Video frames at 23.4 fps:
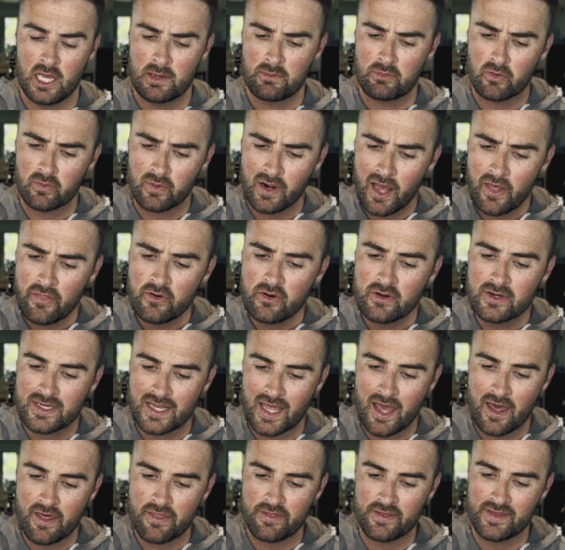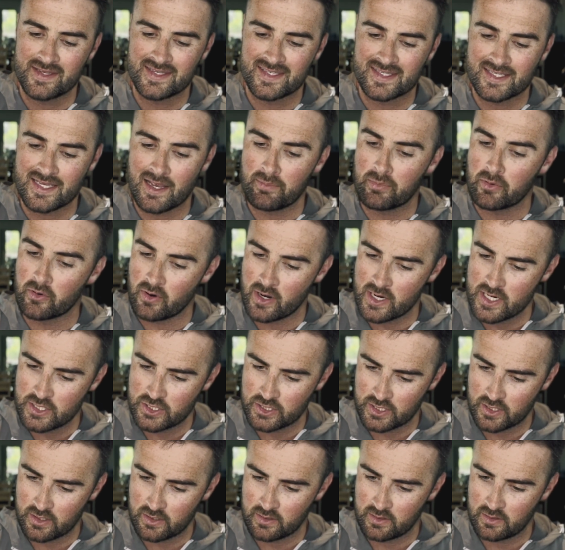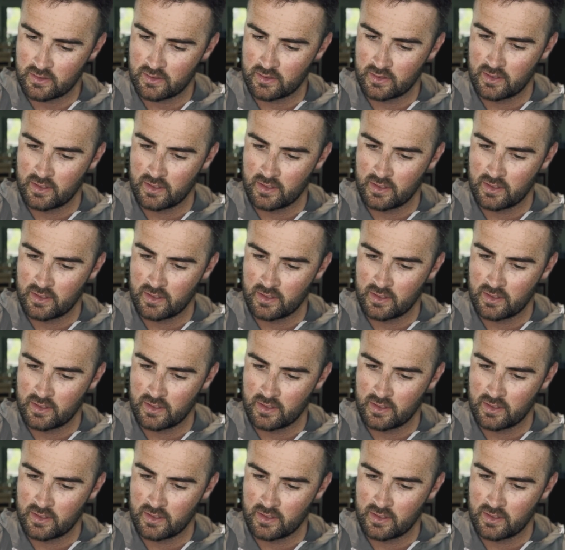but rather death is separation.